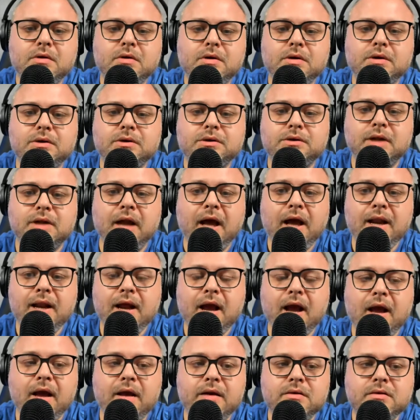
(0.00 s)
It's not
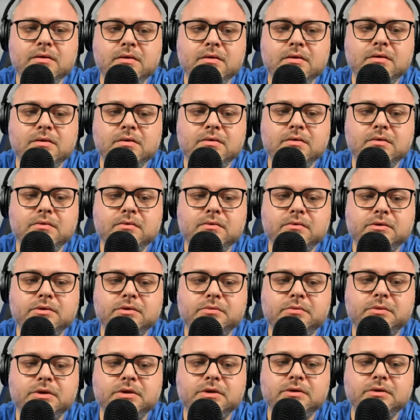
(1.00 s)
on,
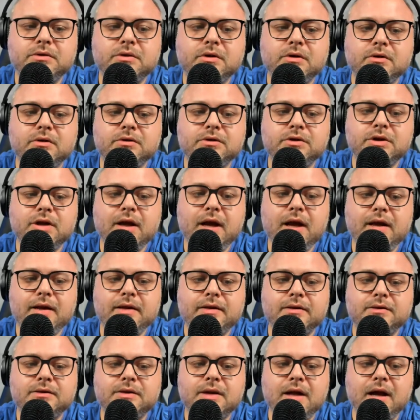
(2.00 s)
which means our chat
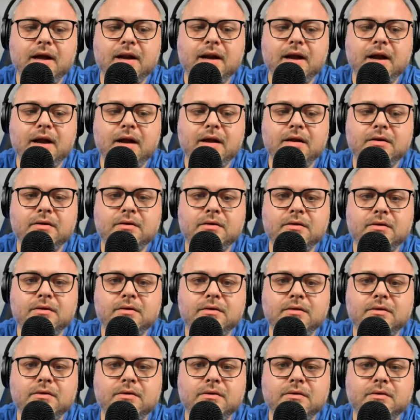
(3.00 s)
is not on.
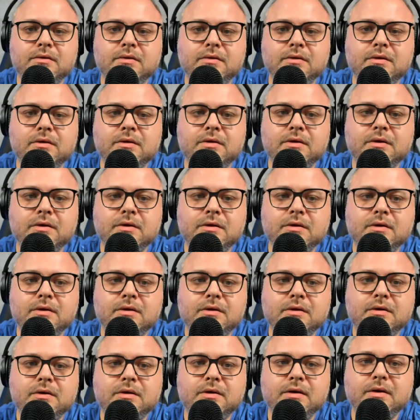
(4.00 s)

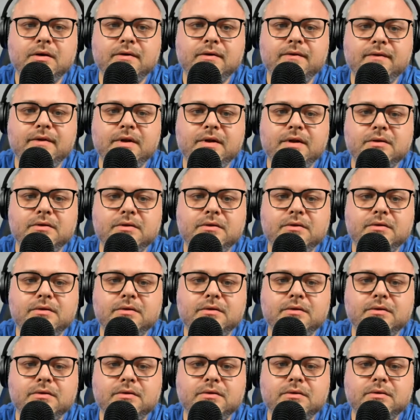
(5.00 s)

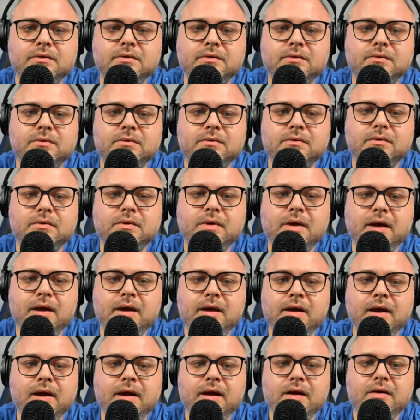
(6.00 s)
Events. Google
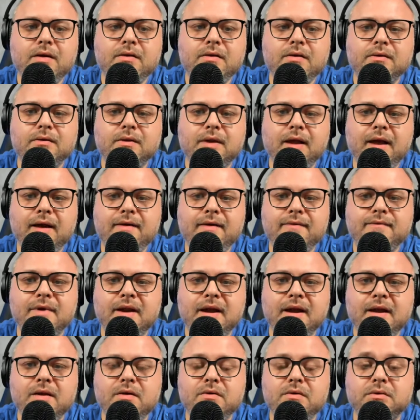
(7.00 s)
Hangout. Live
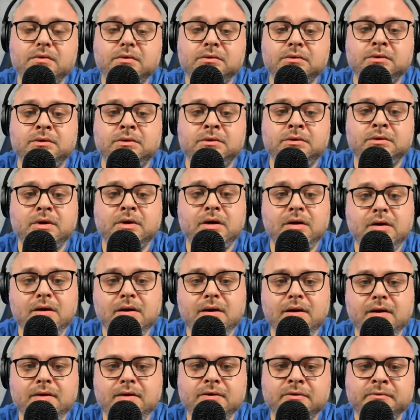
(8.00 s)
now. All right.